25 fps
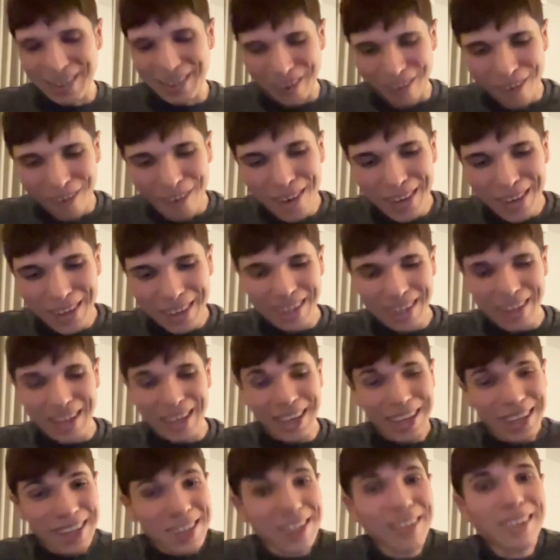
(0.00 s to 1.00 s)
And Org
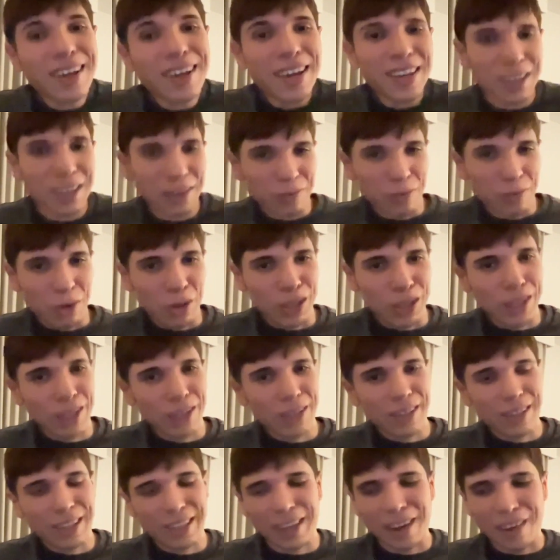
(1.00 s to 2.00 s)
is a Lightning wallet.
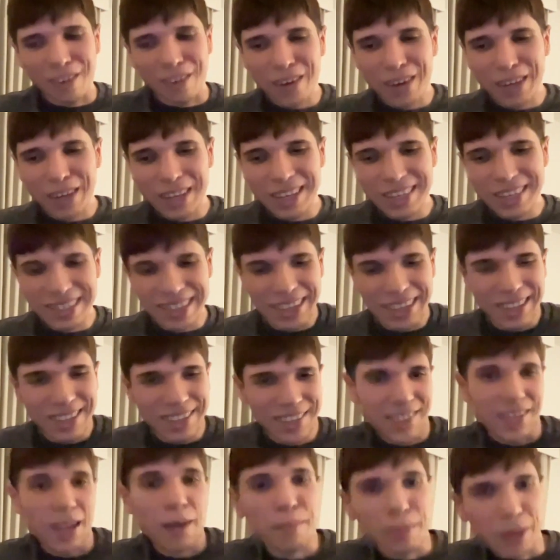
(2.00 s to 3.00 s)
Like Org is like a
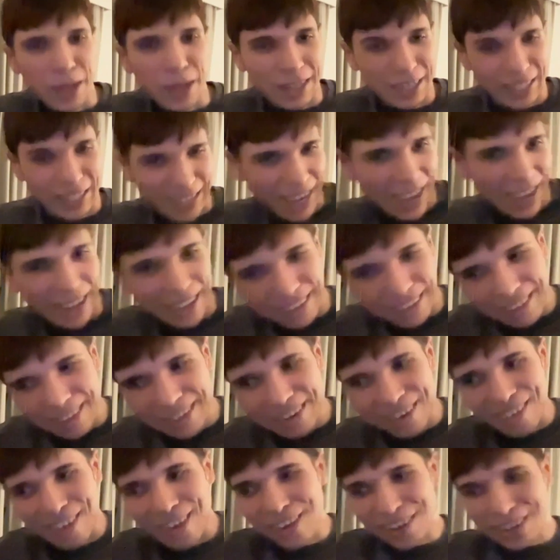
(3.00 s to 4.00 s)
subnet again.
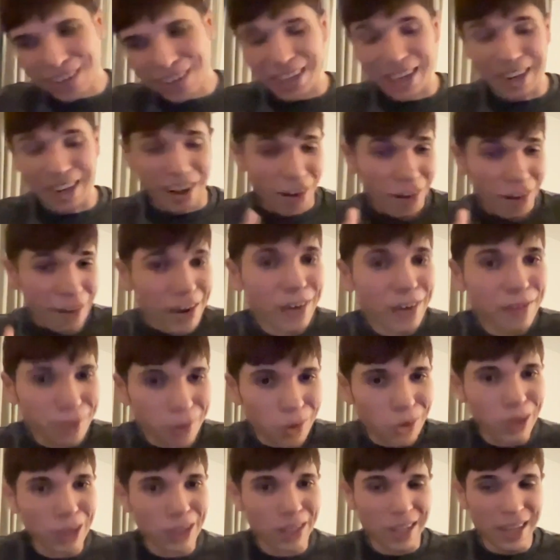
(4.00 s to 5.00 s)
Org and Org
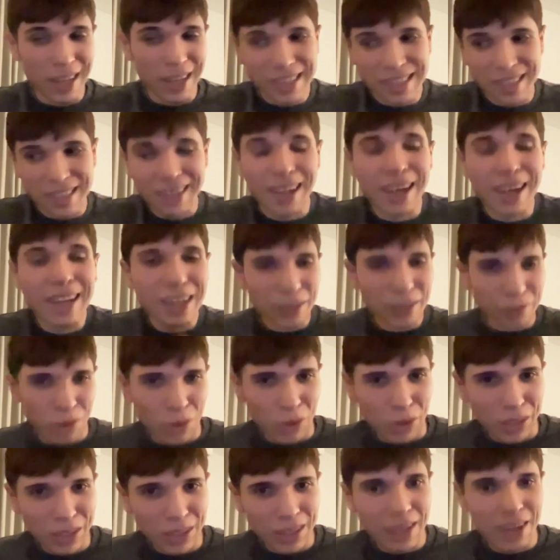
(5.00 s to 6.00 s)
wallet is a Lightning
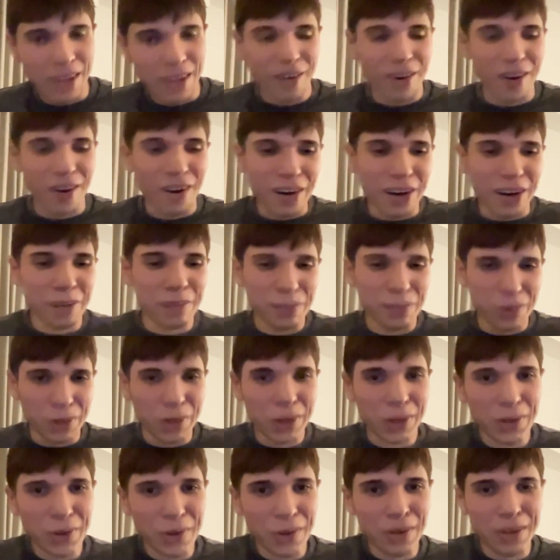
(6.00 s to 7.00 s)
wallet. Org protocol